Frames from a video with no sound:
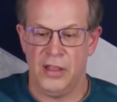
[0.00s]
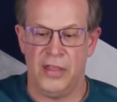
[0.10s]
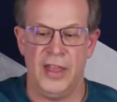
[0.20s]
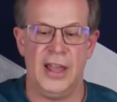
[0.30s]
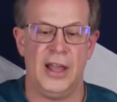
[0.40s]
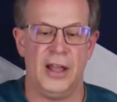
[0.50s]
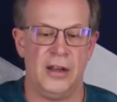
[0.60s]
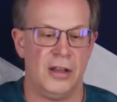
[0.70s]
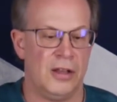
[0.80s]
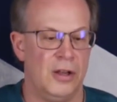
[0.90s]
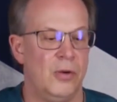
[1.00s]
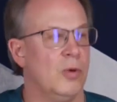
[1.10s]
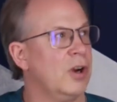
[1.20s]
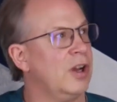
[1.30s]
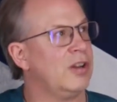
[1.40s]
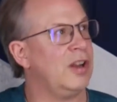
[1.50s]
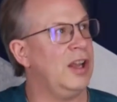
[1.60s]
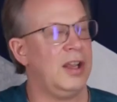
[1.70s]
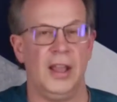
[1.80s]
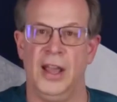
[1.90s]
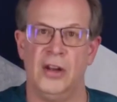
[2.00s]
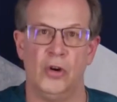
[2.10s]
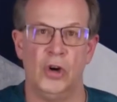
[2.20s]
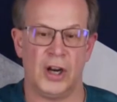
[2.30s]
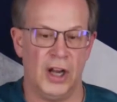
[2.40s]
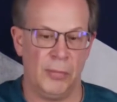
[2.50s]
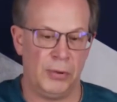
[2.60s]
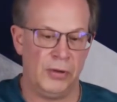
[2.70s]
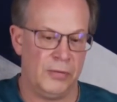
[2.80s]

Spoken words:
Then we're going to take and hook up